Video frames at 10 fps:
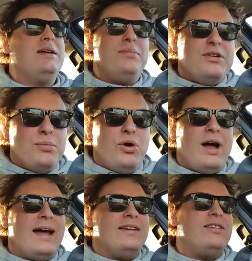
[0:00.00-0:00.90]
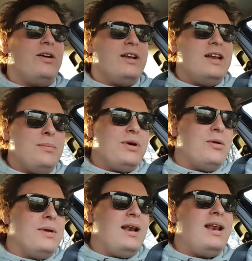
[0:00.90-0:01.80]
it's more hands-on, and you
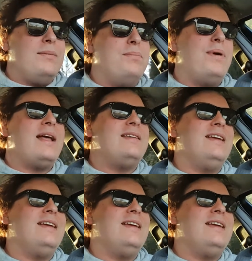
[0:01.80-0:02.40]
become a little better.